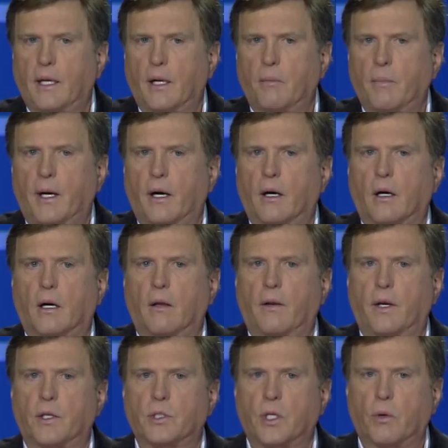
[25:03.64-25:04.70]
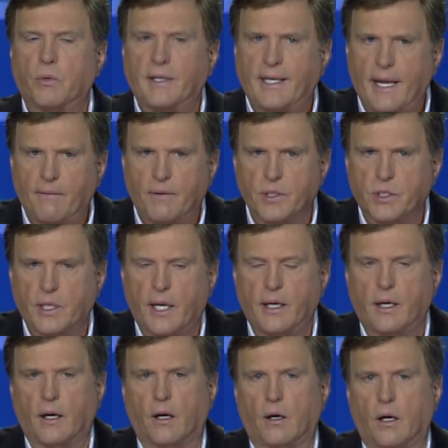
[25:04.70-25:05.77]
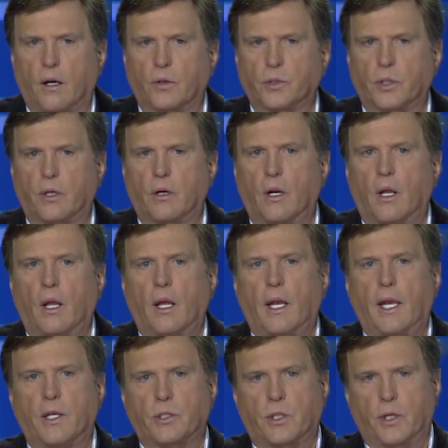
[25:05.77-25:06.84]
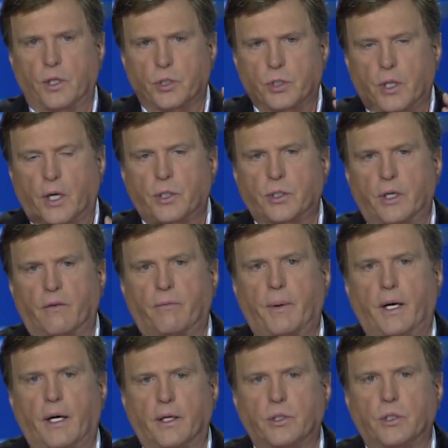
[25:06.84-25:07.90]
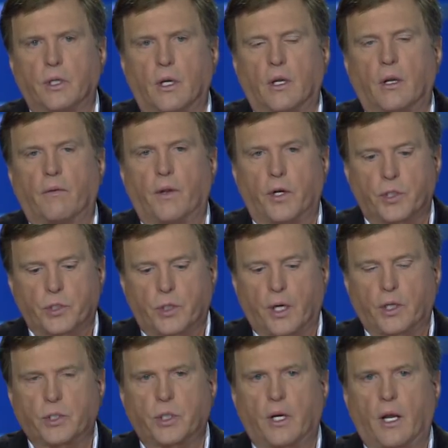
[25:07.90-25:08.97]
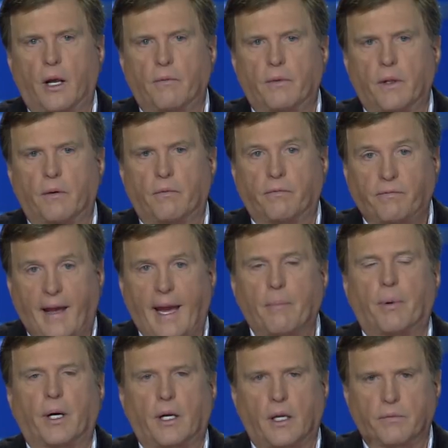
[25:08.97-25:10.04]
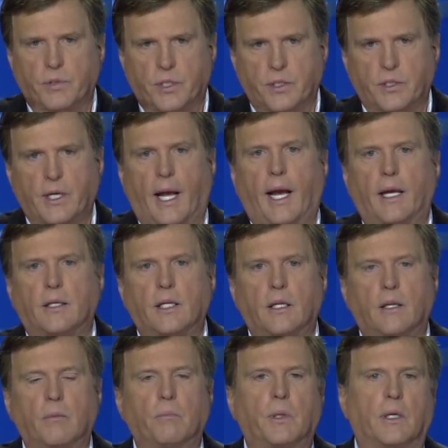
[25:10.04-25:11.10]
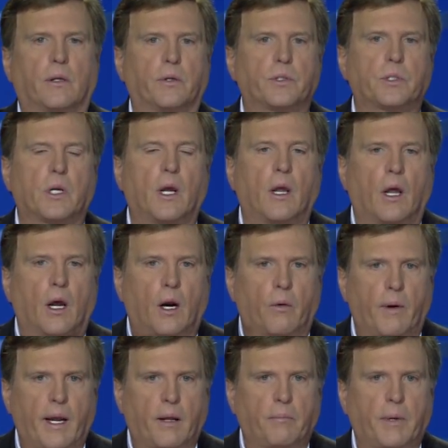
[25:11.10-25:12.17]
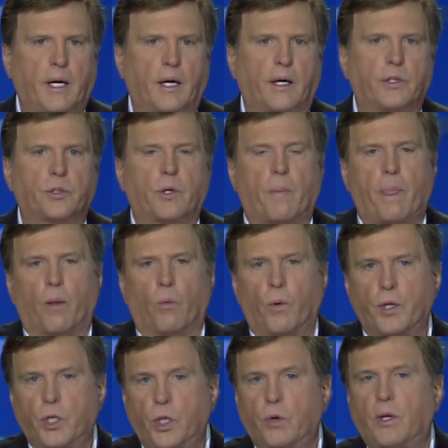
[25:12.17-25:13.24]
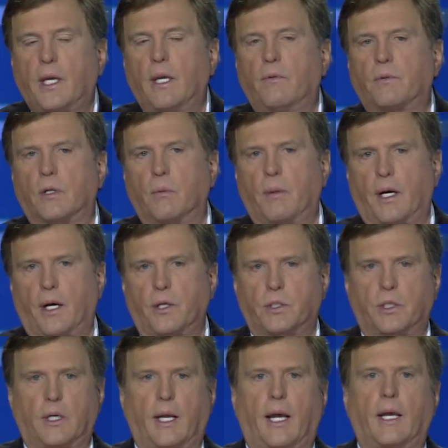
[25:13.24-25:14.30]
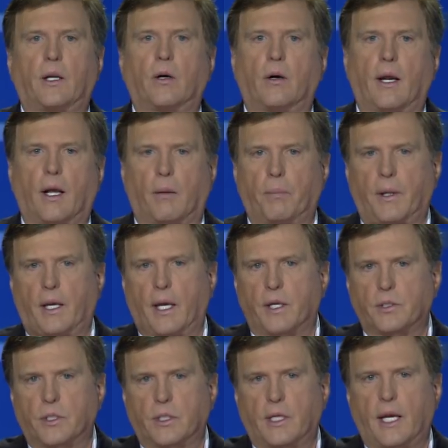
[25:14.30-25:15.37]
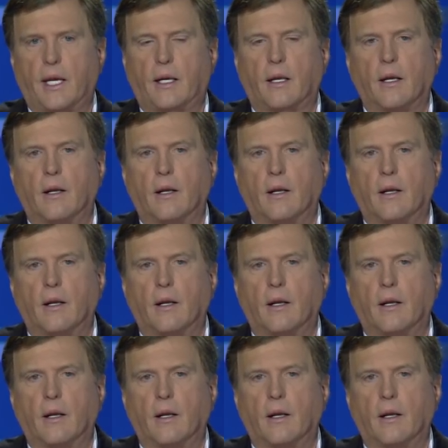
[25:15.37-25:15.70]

in America that is so devastating our culture is the destruction of marriage, the destruction of the fabric of society that builds around marriage. When you give to Marriage Today, you're helping us to take